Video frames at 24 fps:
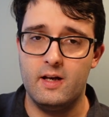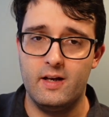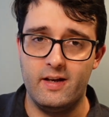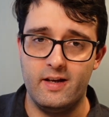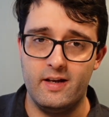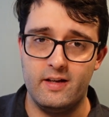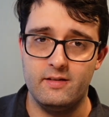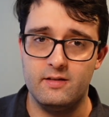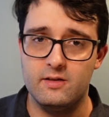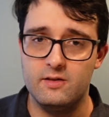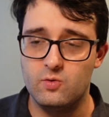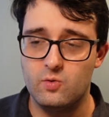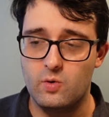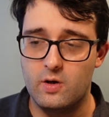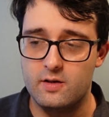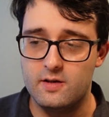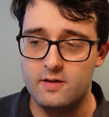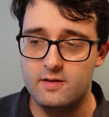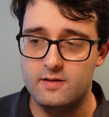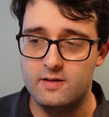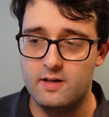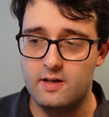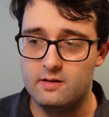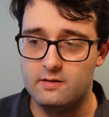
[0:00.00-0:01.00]
in the squad
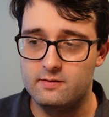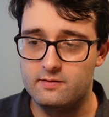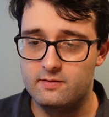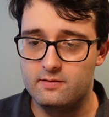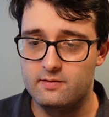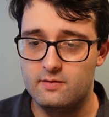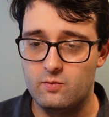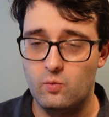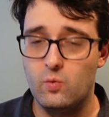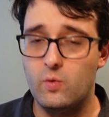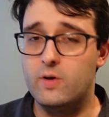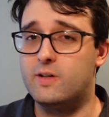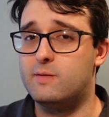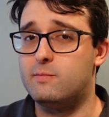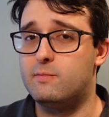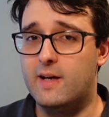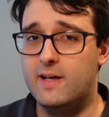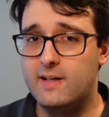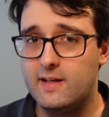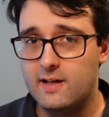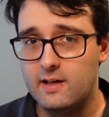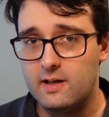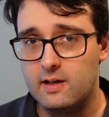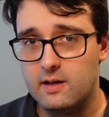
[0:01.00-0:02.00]
itself with a
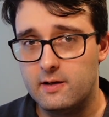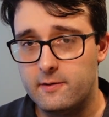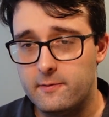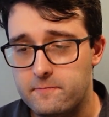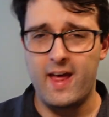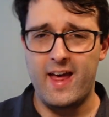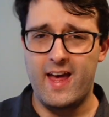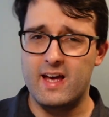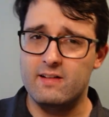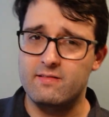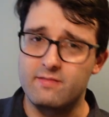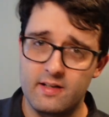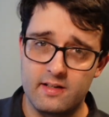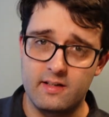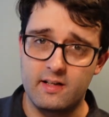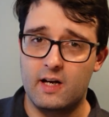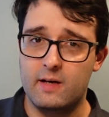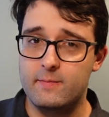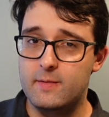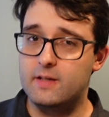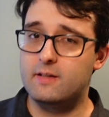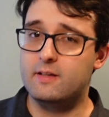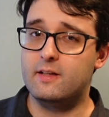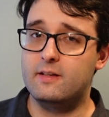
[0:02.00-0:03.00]
medic, every
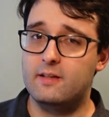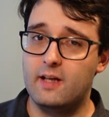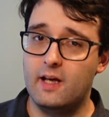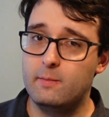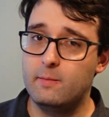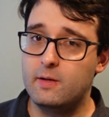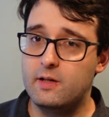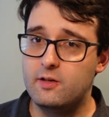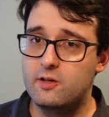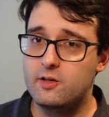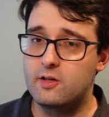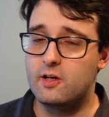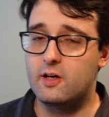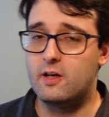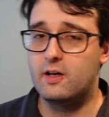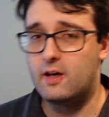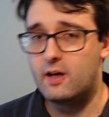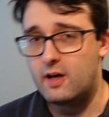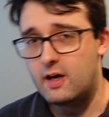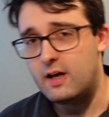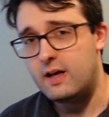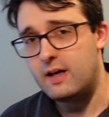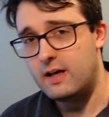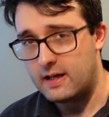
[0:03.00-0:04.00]
time he did damage,
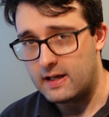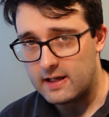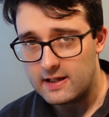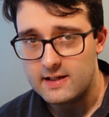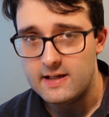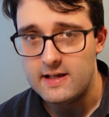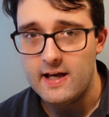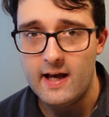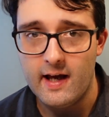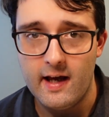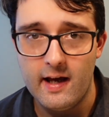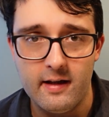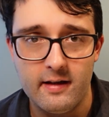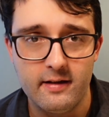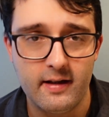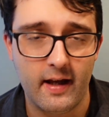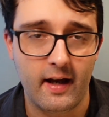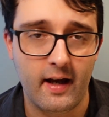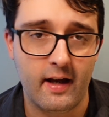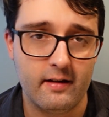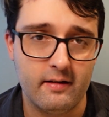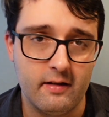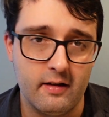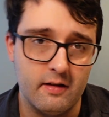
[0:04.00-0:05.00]
yeah, they
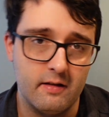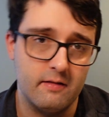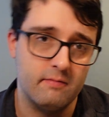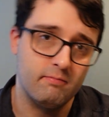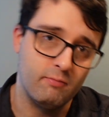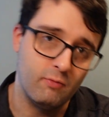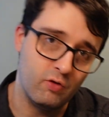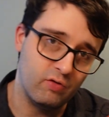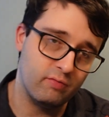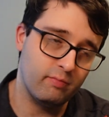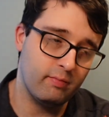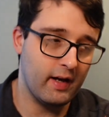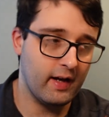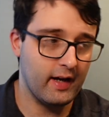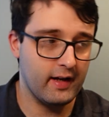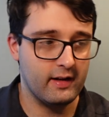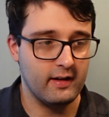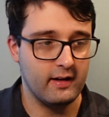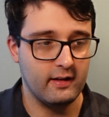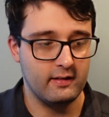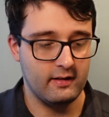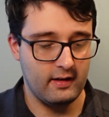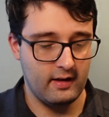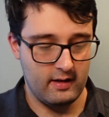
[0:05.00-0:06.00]
had to move back
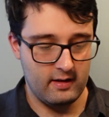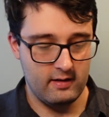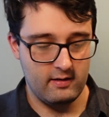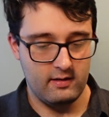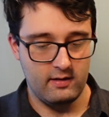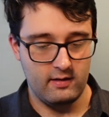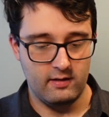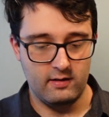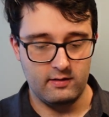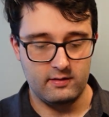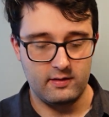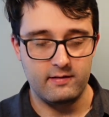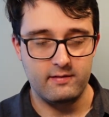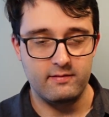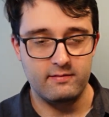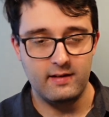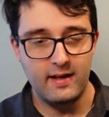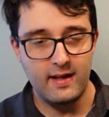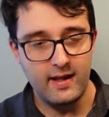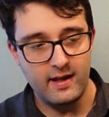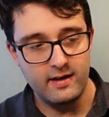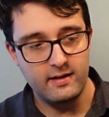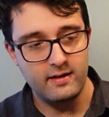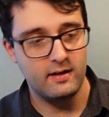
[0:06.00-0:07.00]
and they
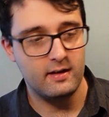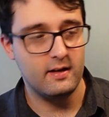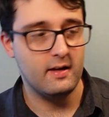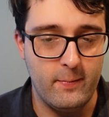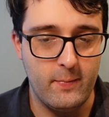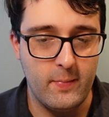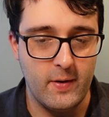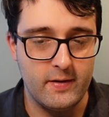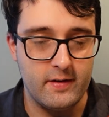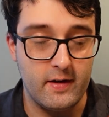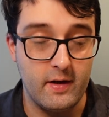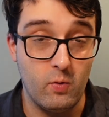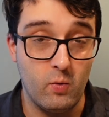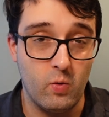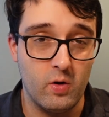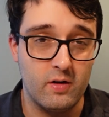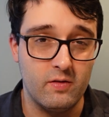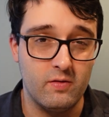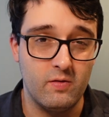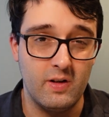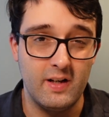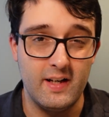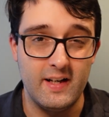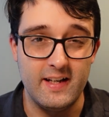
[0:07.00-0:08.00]
fled, but they
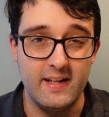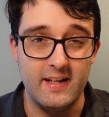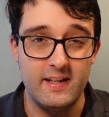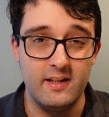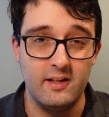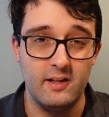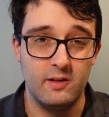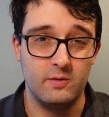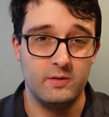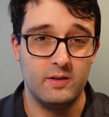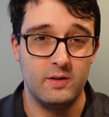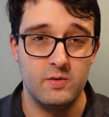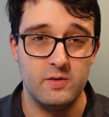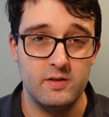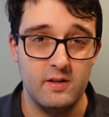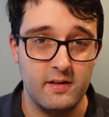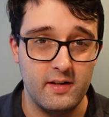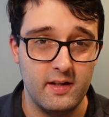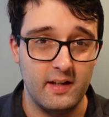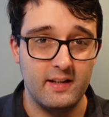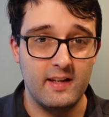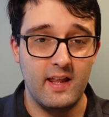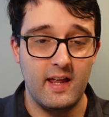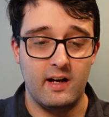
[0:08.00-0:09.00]
weren't really, there was
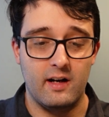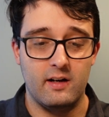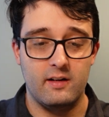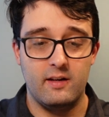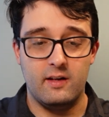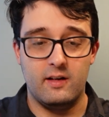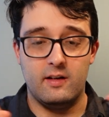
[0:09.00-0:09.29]
nothing there.